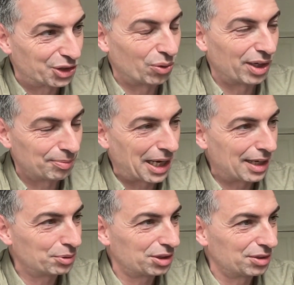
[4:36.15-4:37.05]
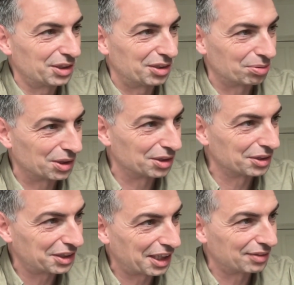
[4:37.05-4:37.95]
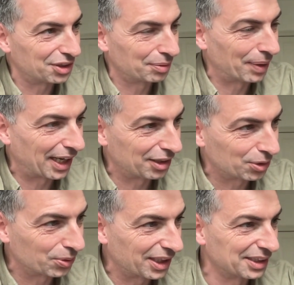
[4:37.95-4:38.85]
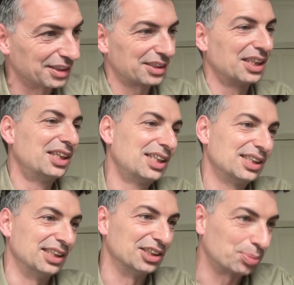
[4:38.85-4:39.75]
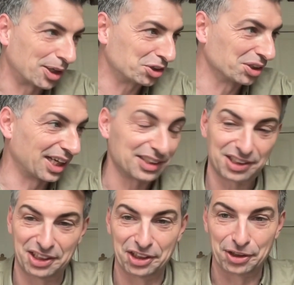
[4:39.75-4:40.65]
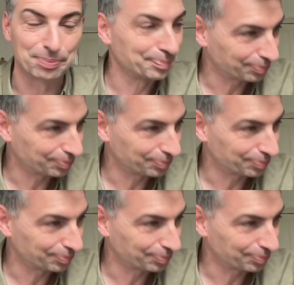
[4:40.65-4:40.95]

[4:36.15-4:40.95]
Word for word: So I am absolutely thrilled to have Sabato as the special guest here